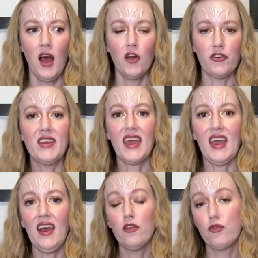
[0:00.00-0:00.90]
She
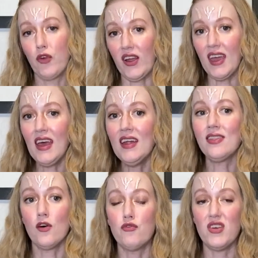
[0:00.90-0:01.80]
can't forget
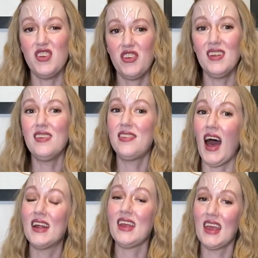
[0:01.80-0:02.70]
the vision
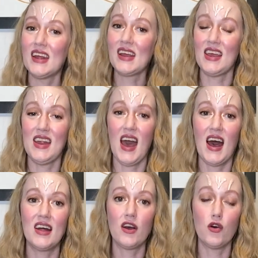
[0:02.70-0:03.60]
that Anakin
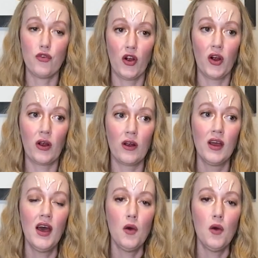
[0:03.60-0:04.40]
had of her